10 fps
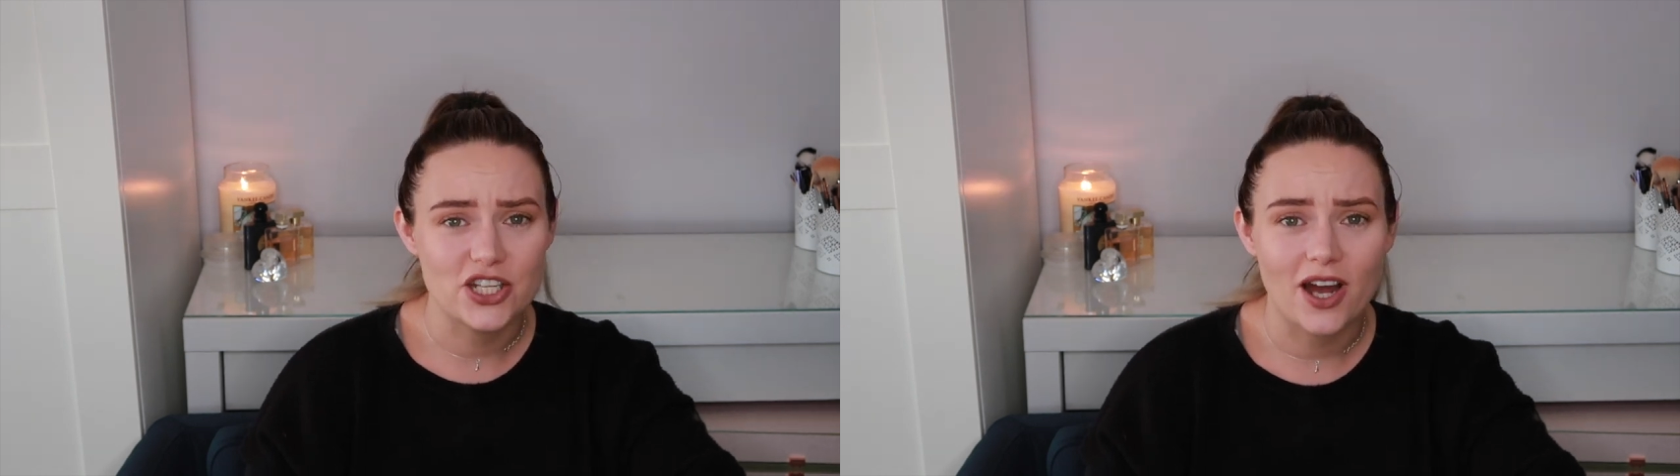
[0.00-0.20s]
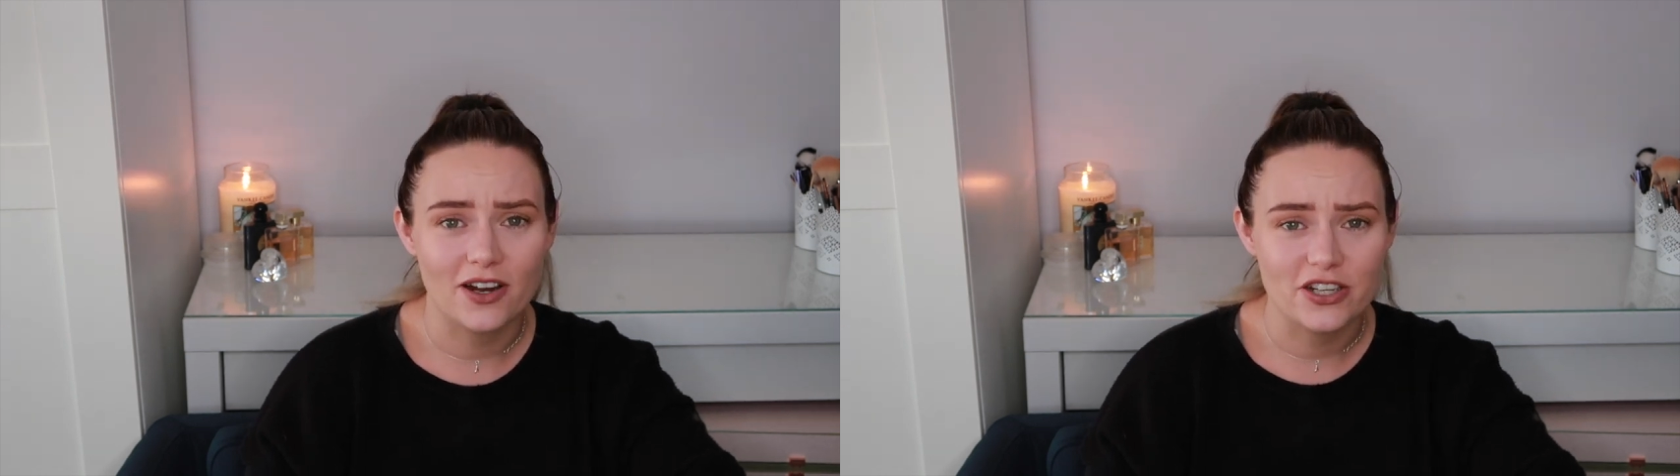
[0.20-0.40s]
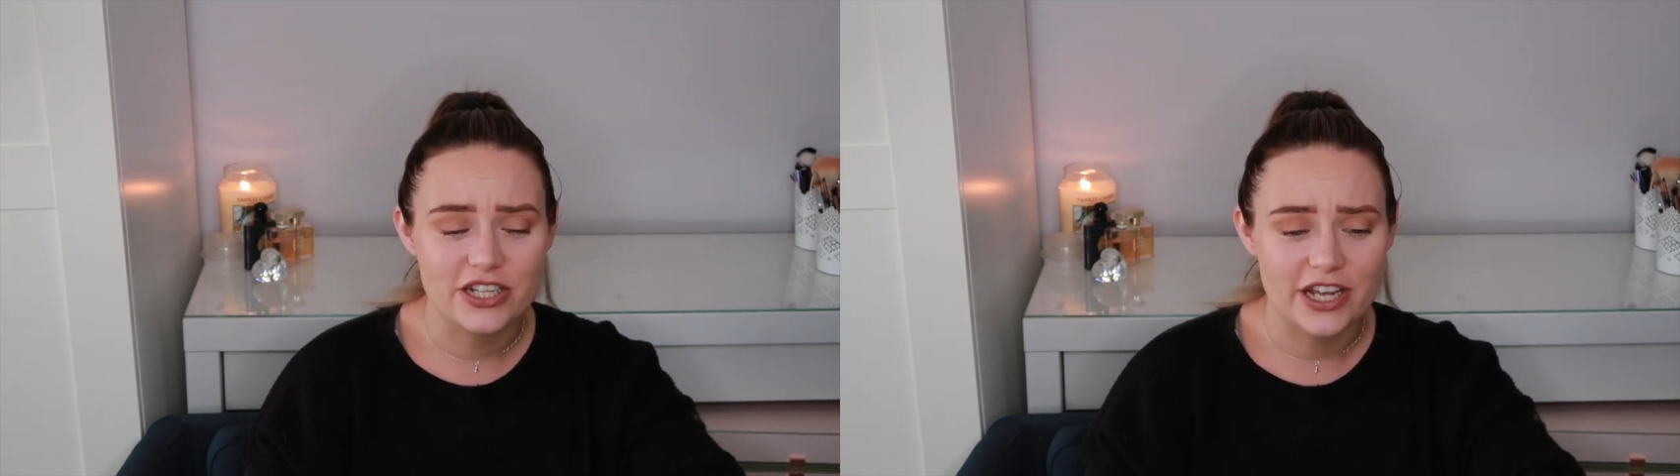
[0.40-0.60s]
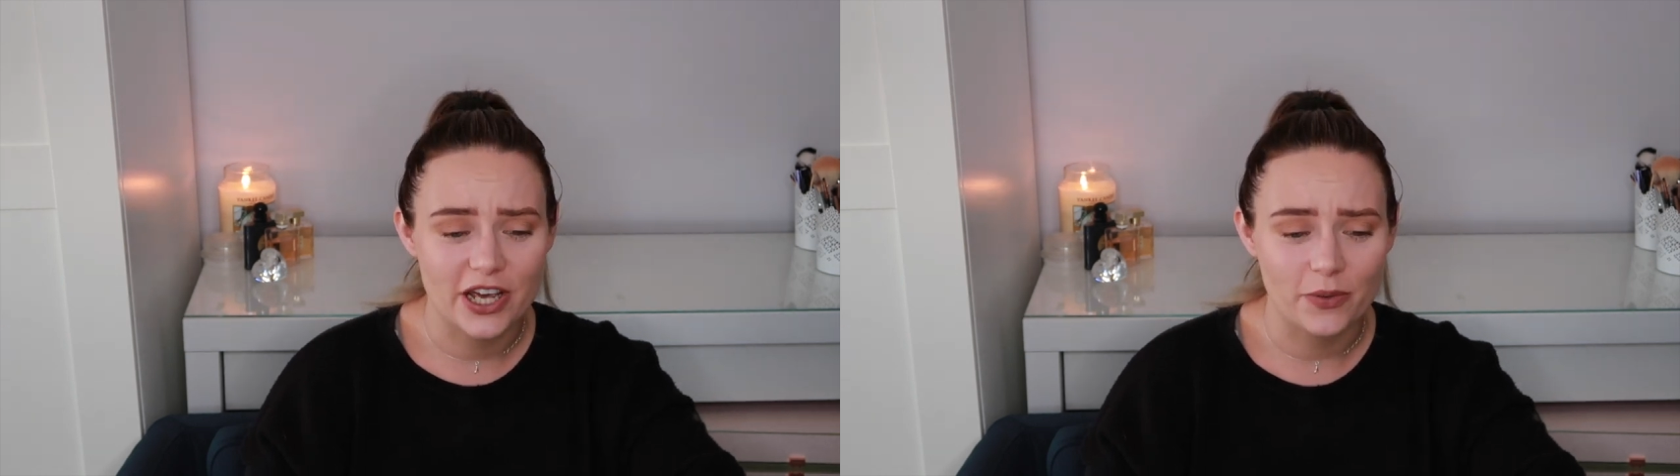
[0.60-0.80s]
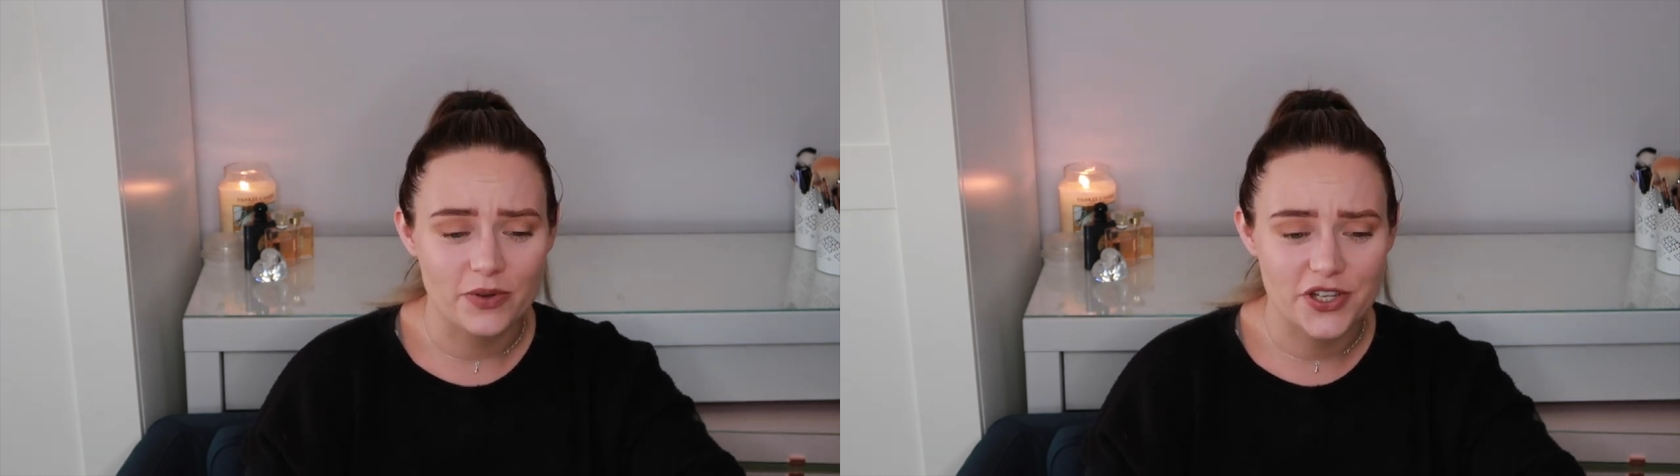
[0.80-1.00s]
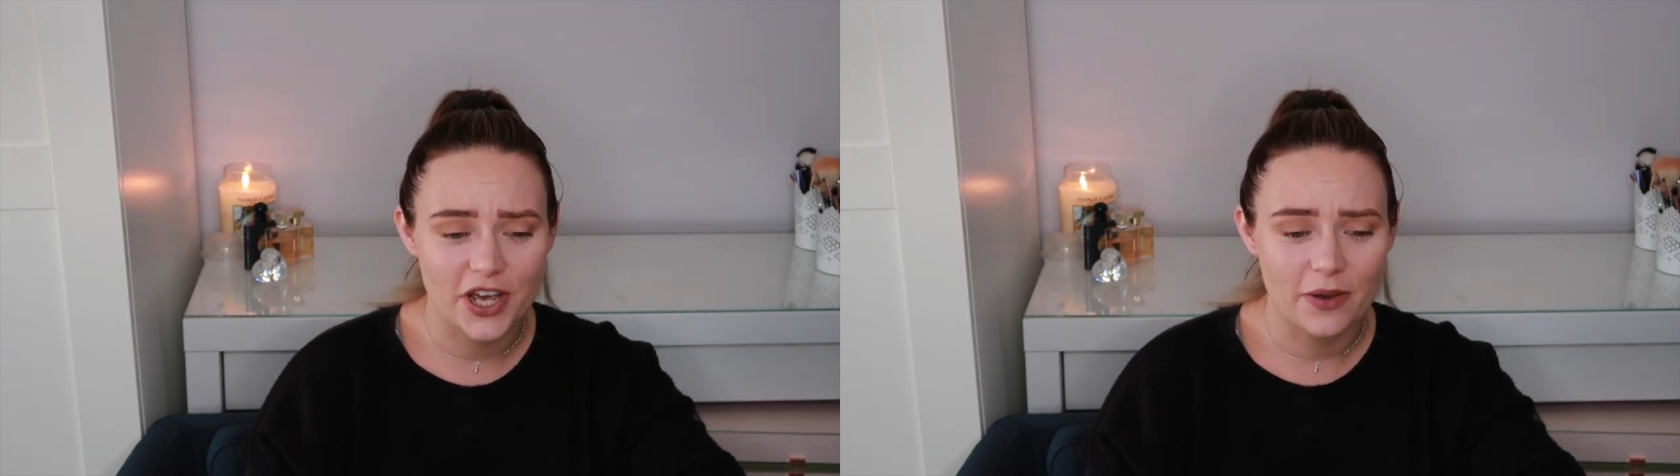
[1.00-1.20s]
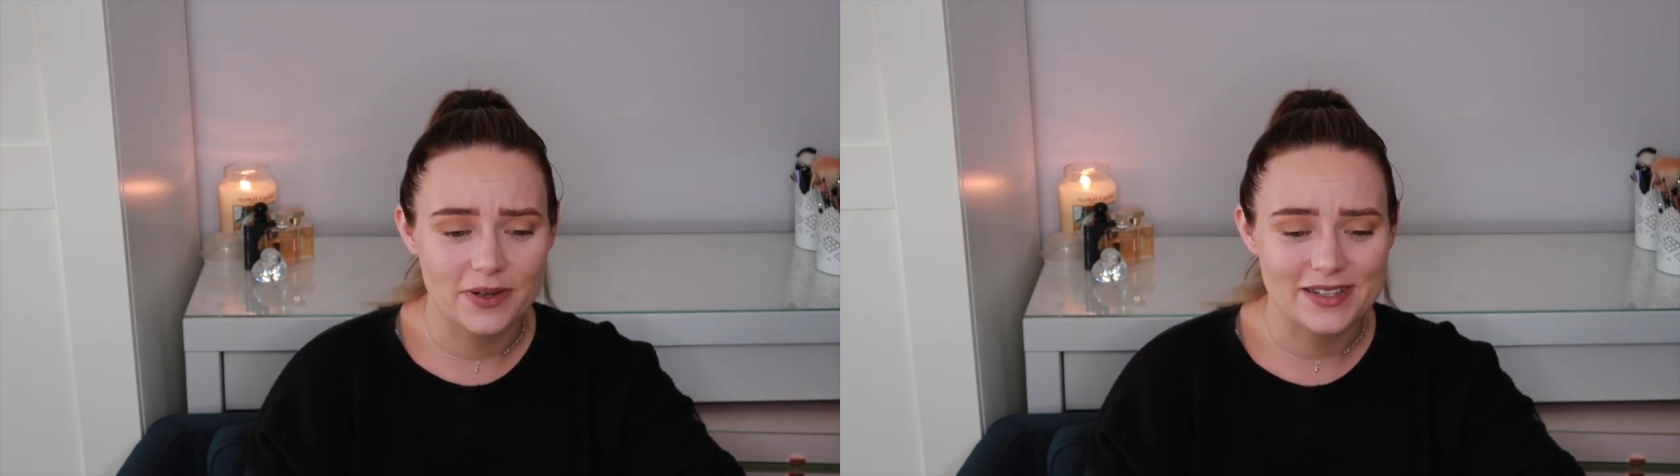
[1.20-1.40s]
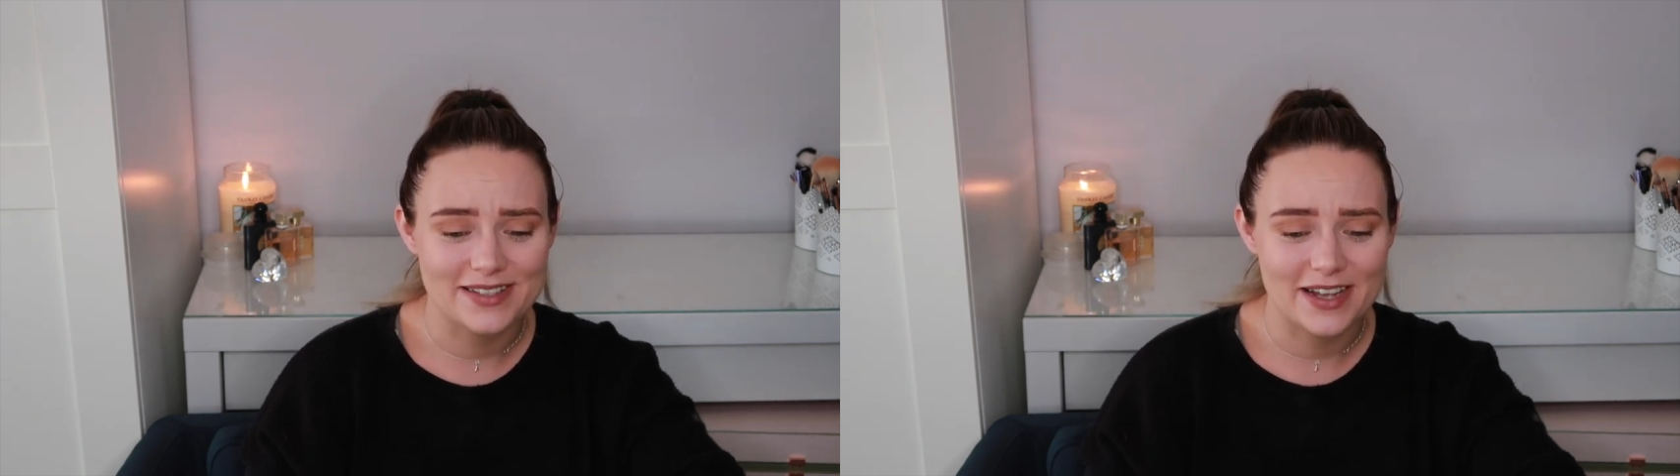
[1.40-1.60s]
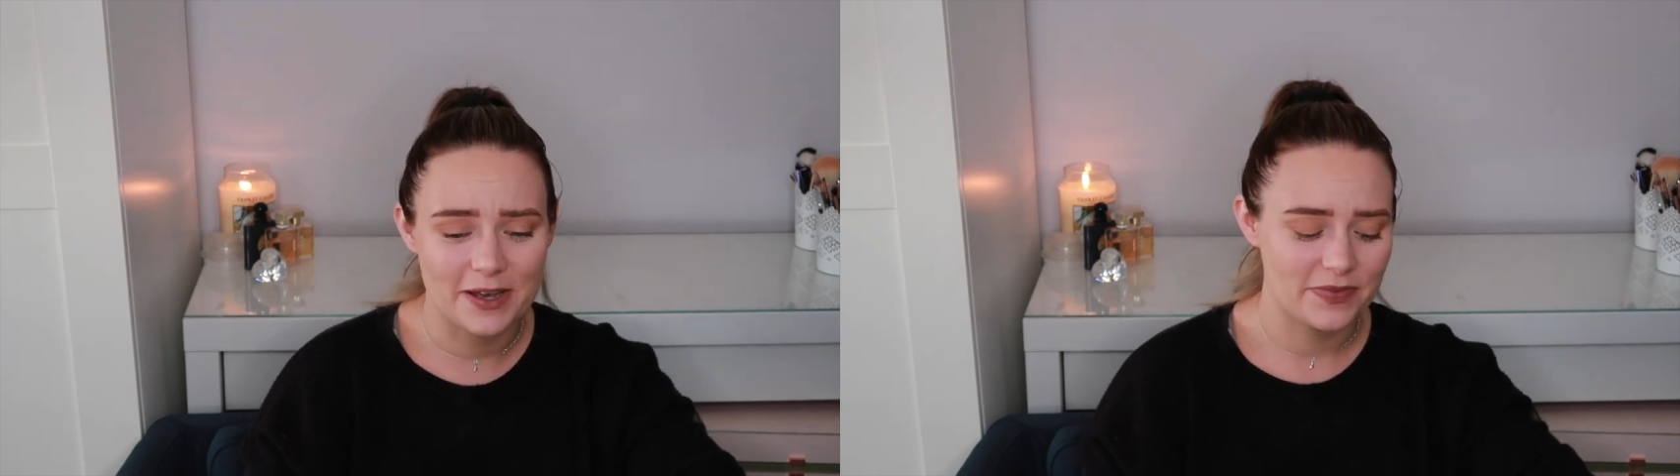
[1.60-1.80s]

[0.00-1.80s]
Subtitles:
Charge 2, so it was